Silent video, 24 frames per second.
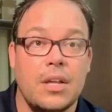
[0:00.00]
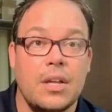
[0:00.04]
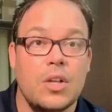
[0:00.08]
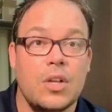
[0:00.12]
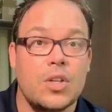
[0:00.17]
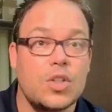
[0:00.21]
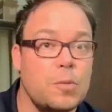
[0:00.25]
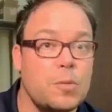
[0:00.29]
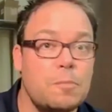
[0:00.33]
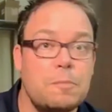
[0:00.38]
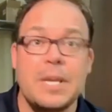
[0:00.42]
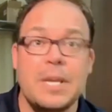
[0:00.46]

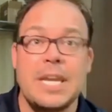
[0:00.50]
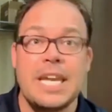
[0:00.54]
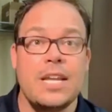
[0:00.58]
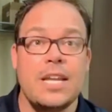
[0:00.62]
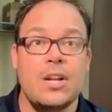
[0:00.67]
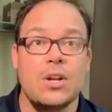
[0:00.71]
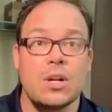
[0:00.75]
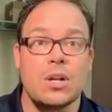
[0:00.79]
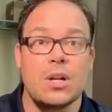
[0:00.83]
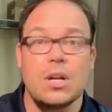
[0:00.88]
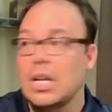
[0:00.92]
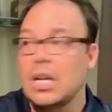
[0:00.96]
So
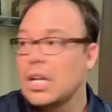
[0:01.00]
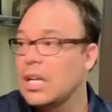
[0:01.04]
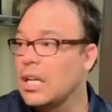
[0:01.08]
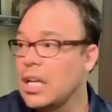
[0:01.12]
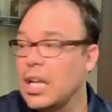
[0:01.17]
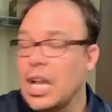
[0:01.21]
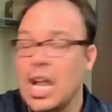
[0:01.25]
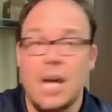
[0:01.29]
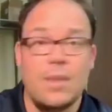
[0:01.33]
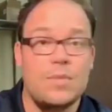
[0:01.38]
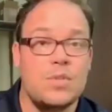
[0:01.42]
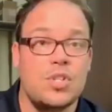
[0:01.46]
Peter
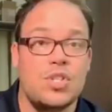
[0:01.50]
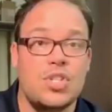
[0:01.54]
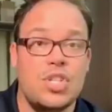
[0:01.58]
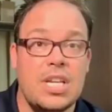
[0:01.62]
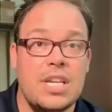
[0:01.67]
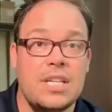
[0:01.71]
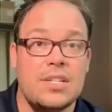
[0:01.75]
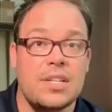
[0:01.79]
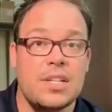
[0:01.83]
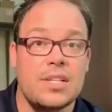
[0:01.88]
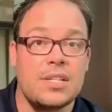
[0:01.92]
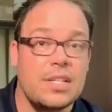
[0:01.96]
loves
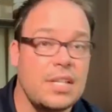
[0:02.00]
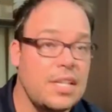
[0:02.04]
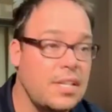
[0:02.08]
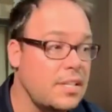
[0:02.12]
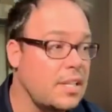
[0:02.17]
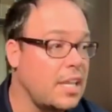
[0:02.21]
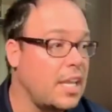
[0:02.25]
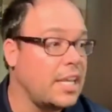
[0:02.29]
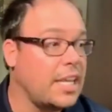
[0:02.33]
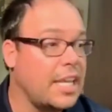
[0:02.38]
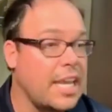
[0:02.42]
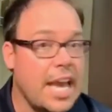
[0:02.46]
Jesus. He's
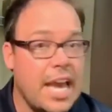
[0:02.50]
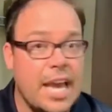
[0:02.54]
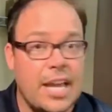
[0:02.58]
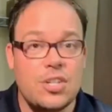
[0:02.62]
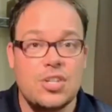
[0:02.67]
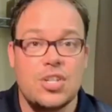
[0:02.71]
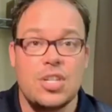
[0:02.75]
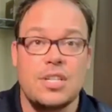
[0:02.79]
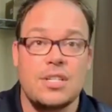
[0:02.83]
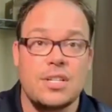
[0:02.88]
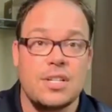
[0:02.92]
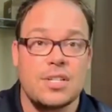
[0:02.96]
like, yeah,
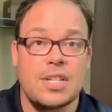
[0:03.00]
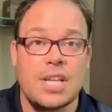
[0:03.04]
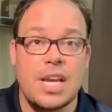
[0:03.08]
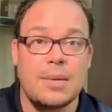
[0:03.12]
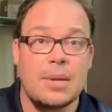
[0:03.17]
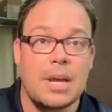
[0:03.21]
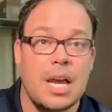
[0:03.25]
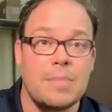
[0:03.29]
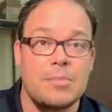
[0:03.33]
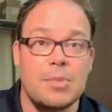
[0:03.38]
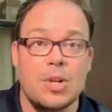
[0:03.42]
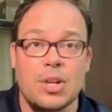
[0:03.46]
Jesus,
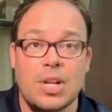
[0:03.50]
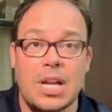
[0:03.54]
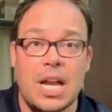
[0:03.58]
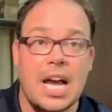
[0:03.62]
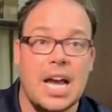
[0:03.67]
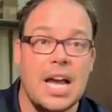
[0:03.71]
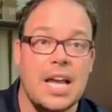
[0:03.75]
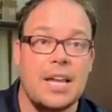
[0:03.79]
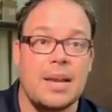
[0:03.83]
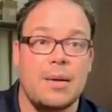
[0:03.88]
I, am your guy.